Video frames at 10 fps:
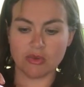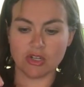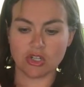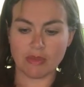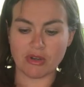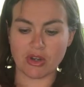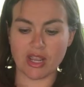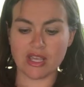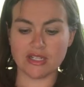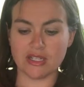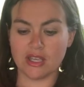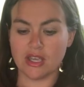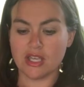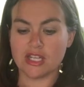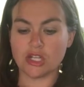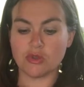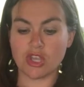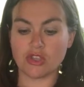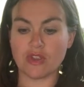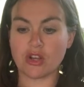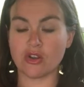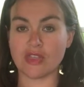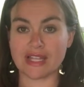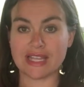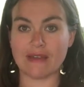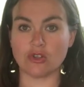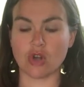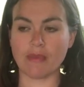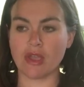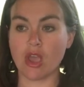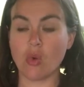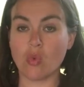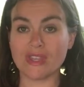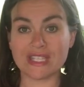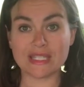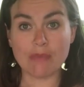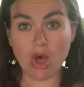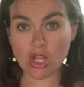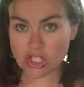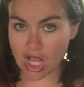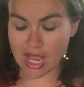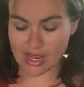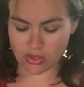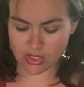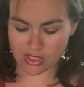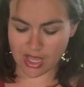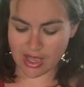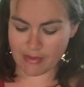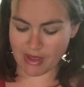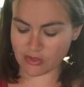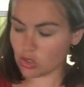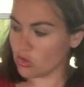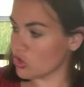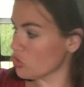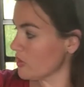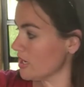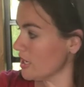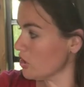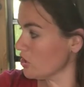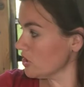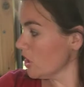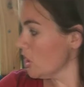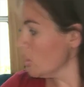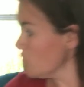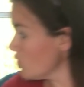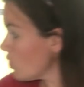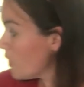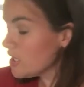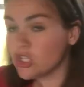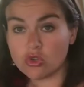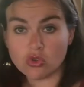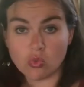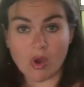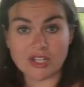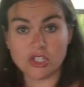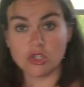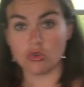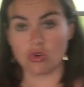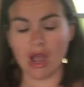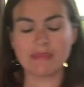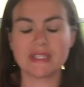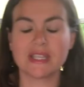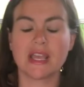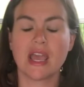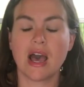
You put a drop in your hand, touch it with the other finger, that's half a drop. With a small child of 2 to 3 years, you're going to use 1 to 2 drops.